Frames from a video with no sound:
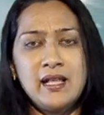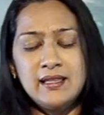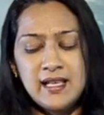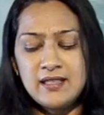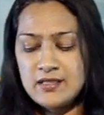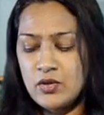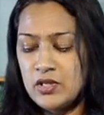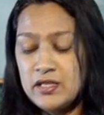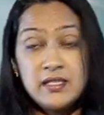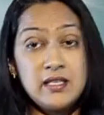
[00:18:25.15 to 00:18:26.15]
And that's
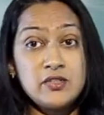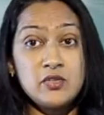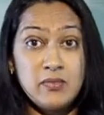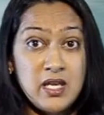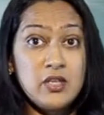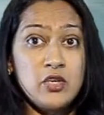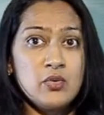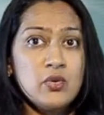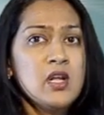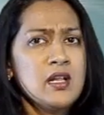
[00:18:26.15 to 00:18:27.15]
all it takes to make
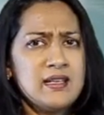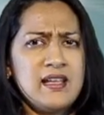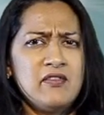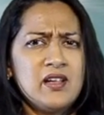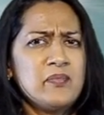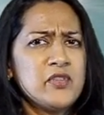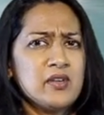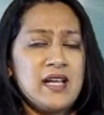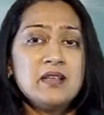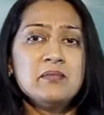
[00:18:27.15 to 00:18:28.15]
you develop
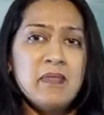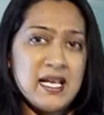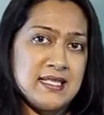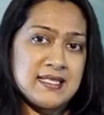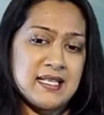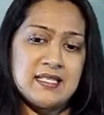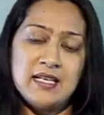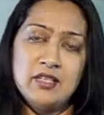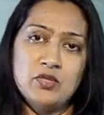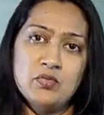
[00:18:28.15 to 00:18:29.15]
the right mindset
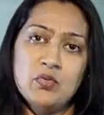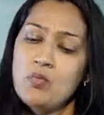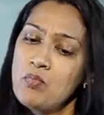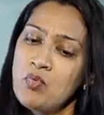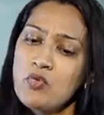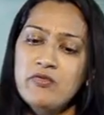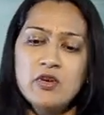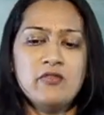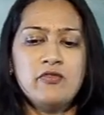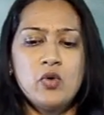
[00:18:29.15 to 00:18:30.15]
and to
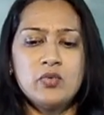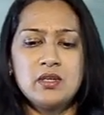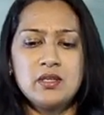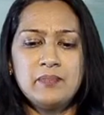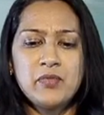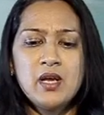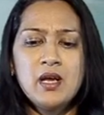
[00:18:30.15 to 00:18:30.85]
move forward.